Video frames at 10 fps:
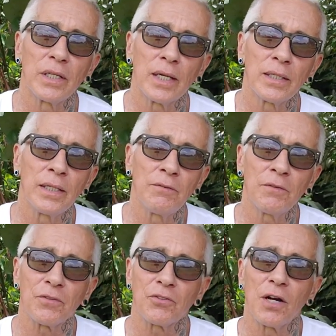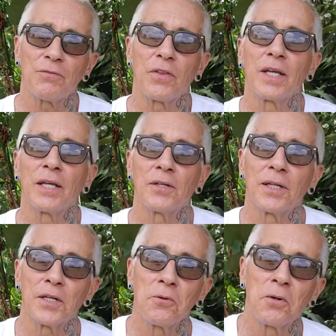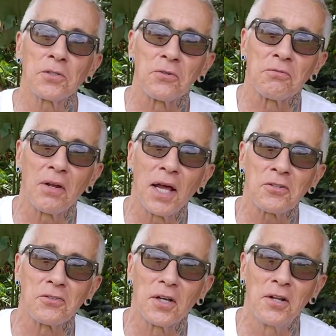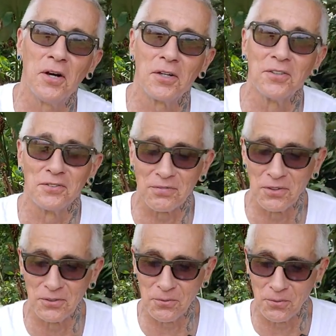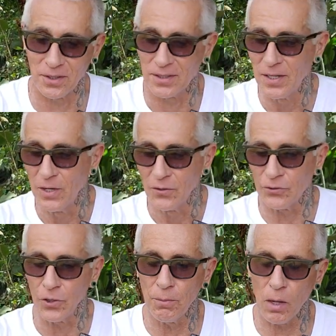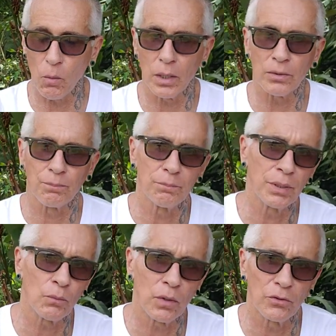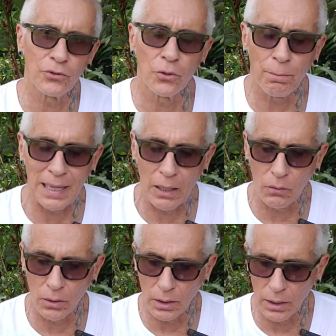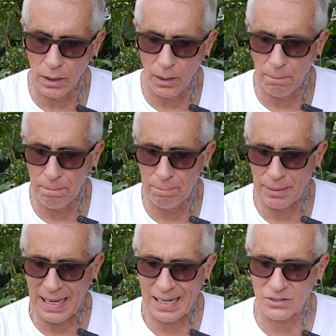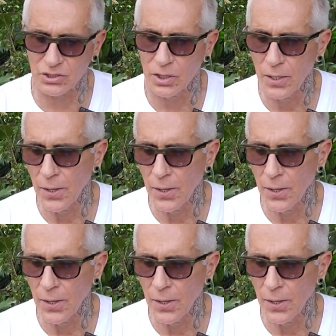And even if it's not for the internet, you want your flashlight on your phone to work. So you might want to bring one of those little power uh, packs.